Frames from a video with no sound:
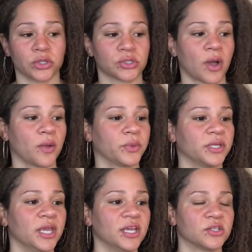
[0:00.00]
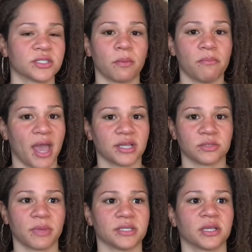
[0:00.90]
So I would just imagine
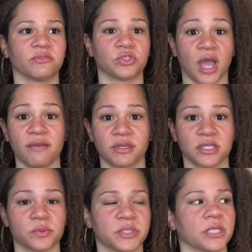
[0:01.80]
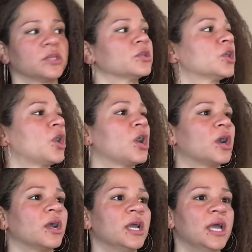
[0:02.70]
myself driving this particular
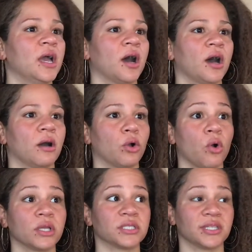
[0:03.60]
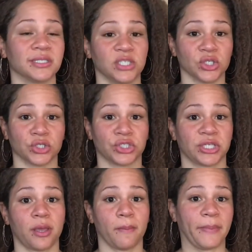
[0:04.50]
car, going to the
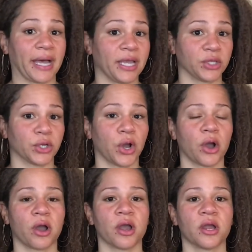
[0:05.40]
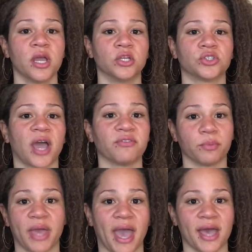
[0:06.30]
dealership, buying the car, driving
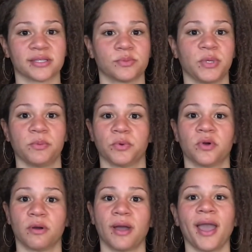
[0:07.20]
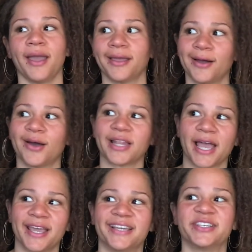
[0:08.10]
past people going, hey y'all,
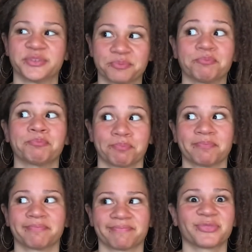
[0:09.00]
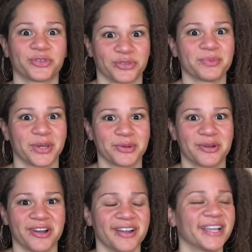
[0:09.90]
like, you see my new
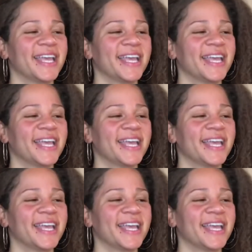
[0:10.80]
car?